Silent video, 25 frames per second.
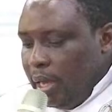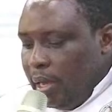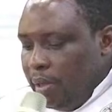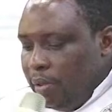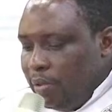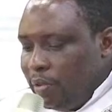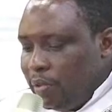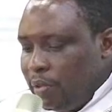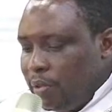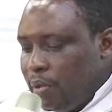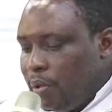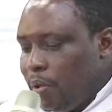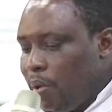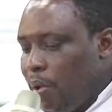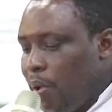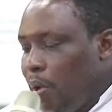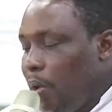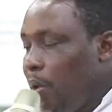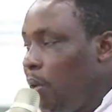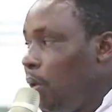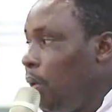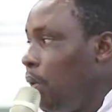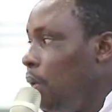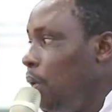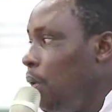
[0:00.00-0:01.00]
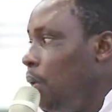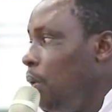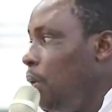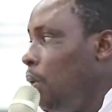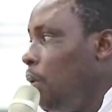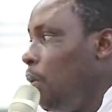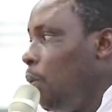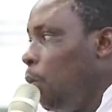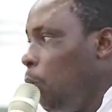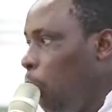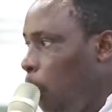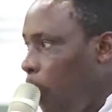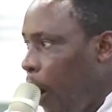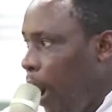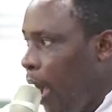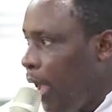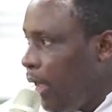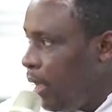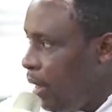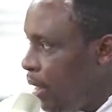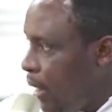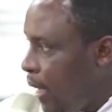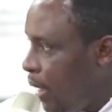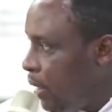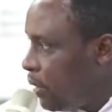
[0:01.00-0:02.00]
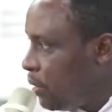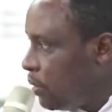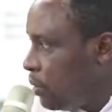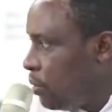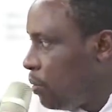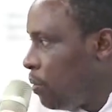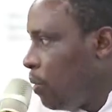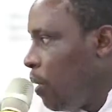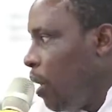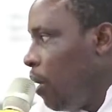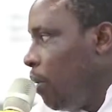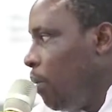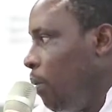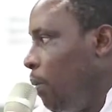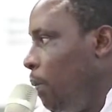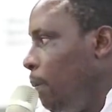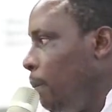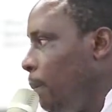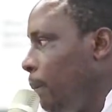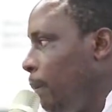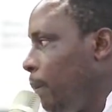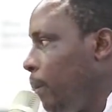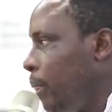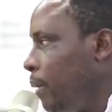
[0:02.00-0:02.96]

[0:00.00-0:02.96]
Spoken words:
is, why that struggle?